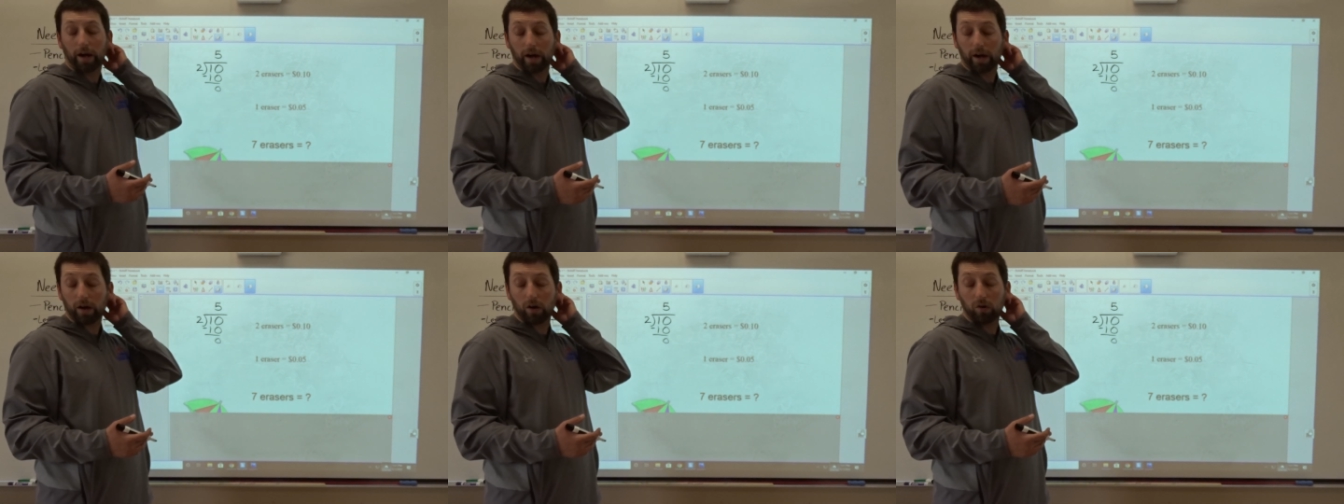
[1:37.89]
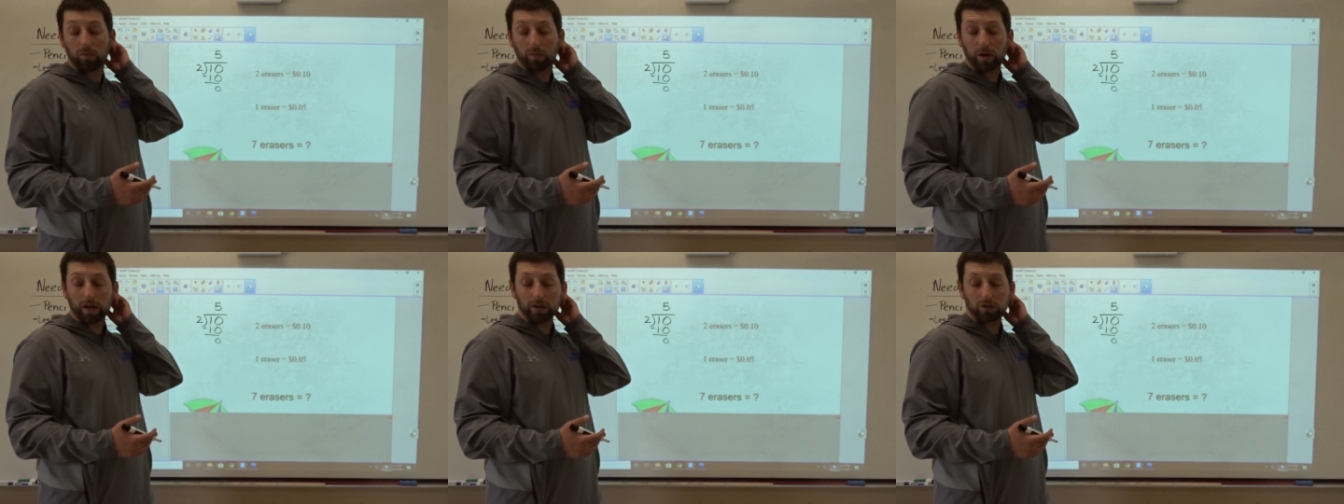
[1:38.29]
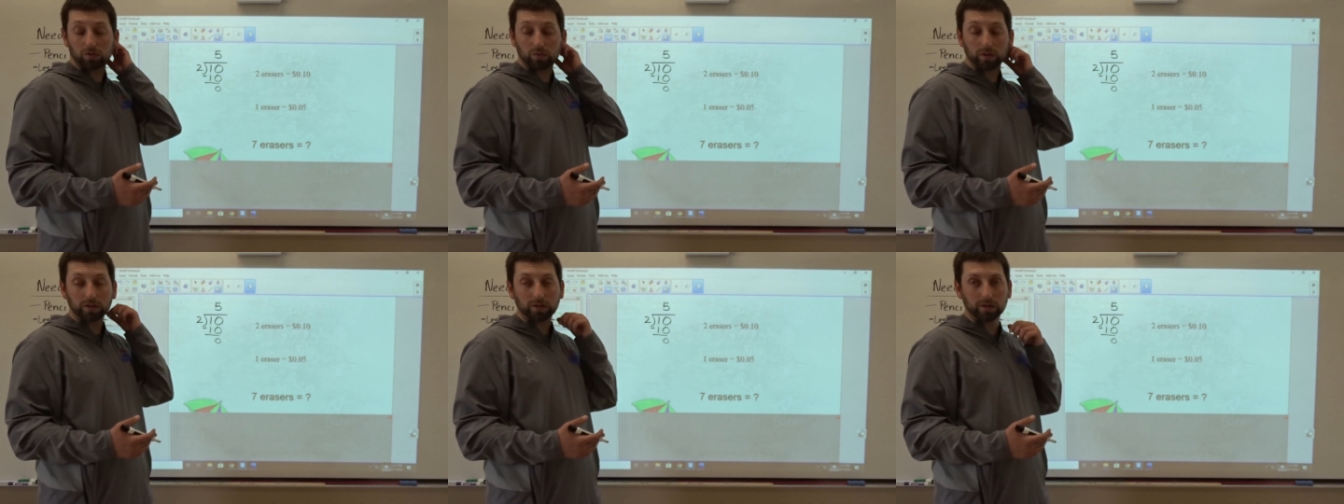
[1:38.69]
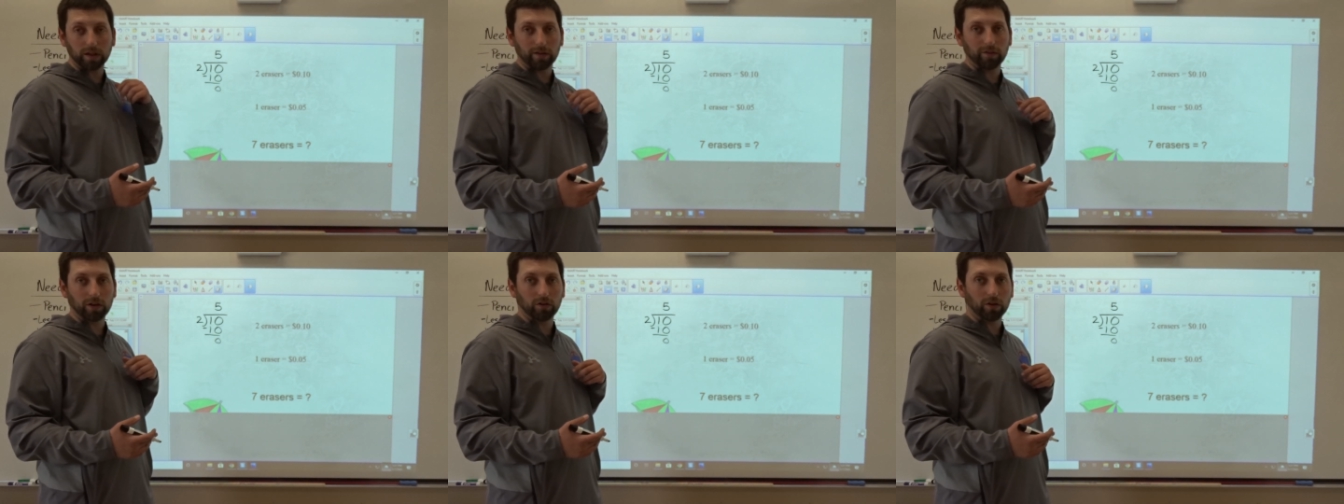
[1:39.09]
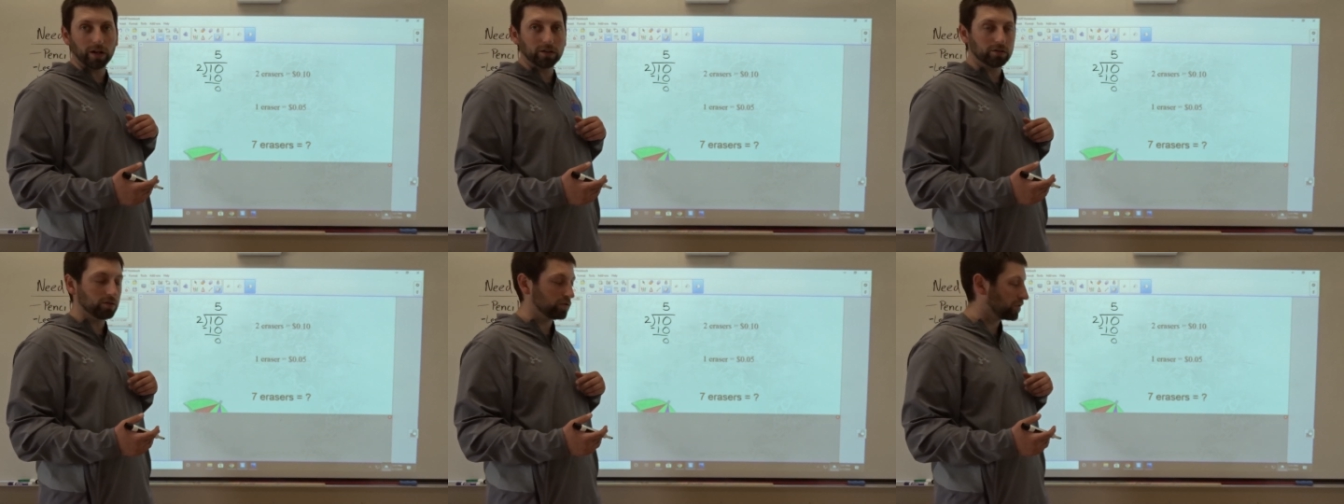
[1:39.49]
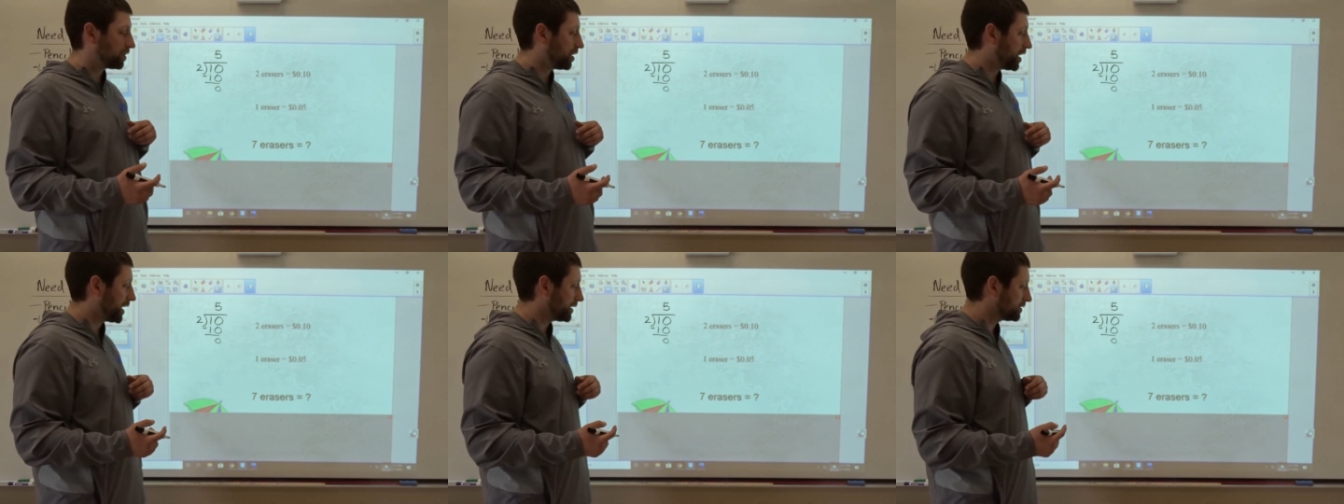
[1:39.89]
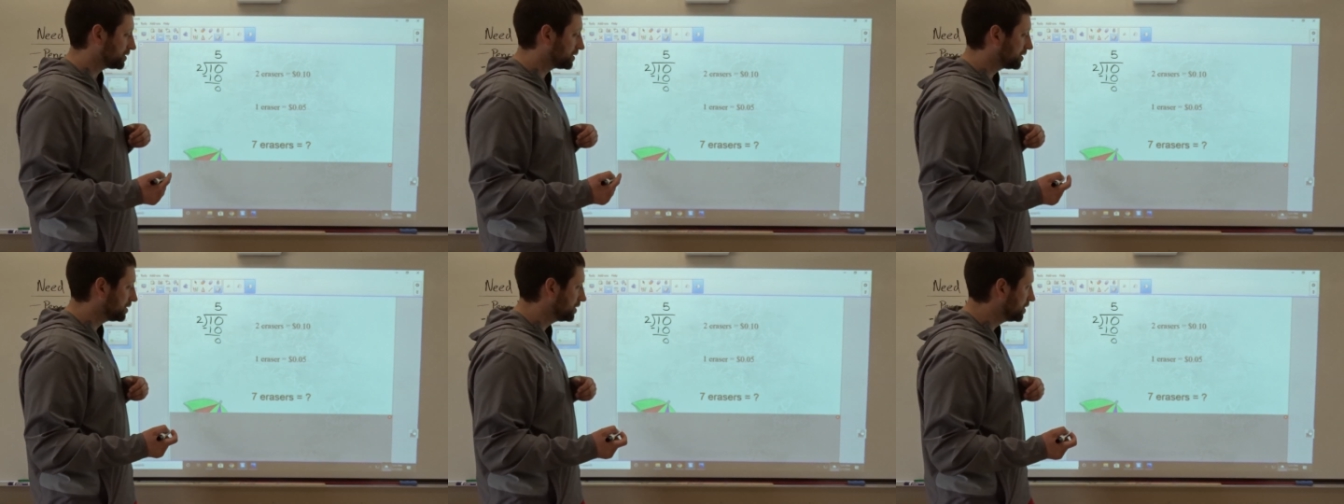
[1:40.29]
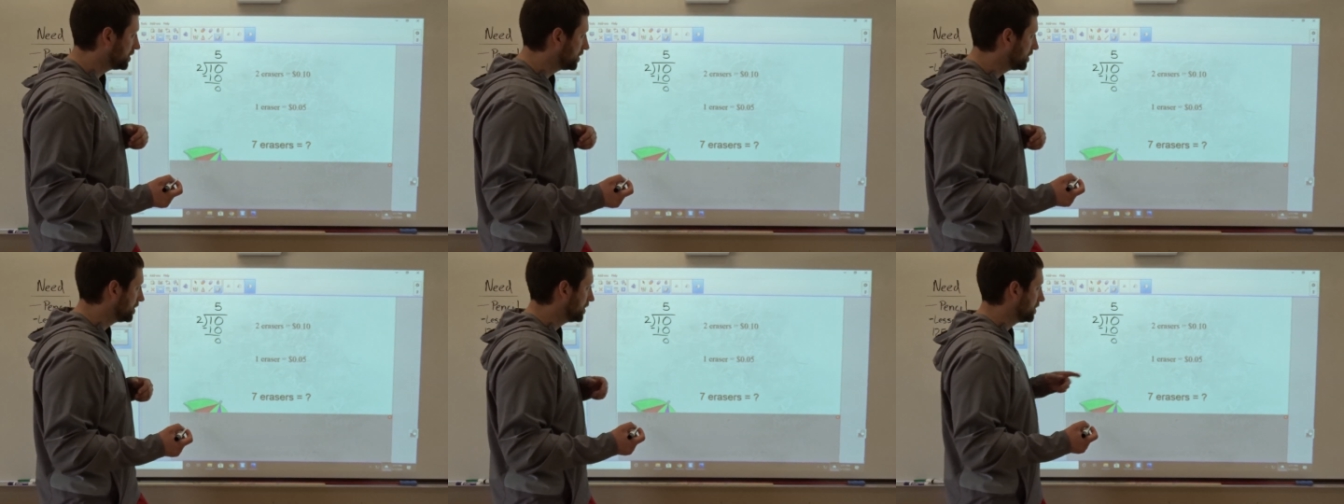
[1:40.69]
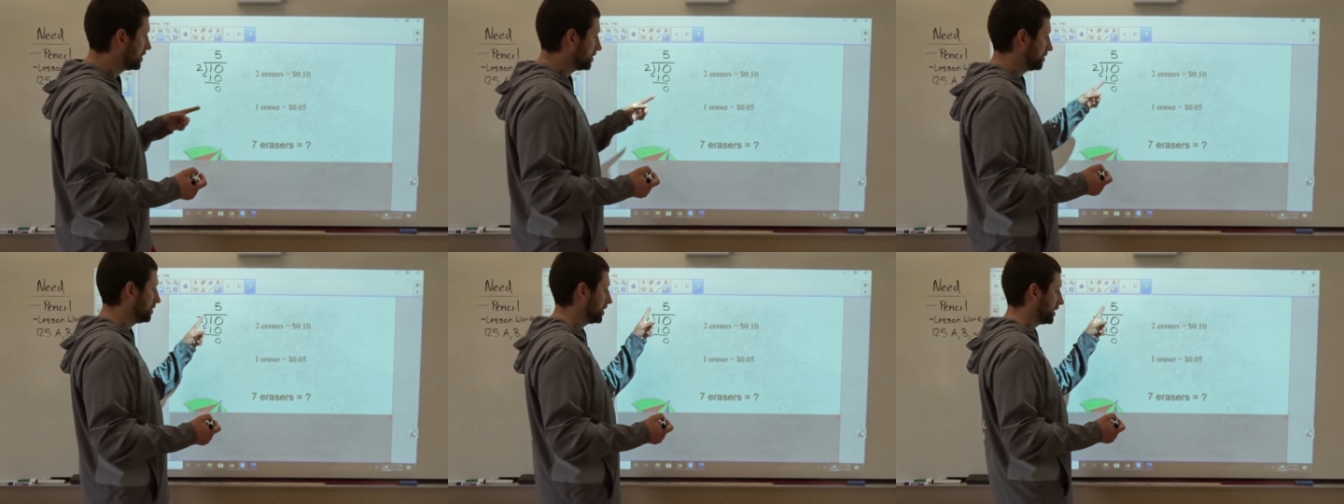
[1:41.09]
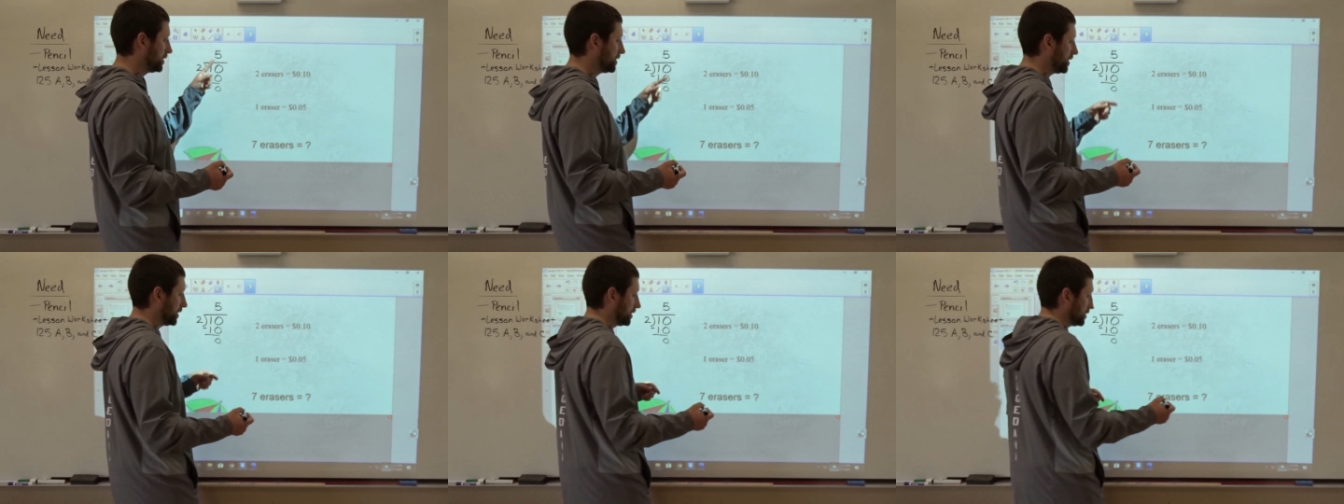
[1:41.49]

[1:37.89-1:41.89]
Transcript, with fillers: how much would 7 erasers cost. I take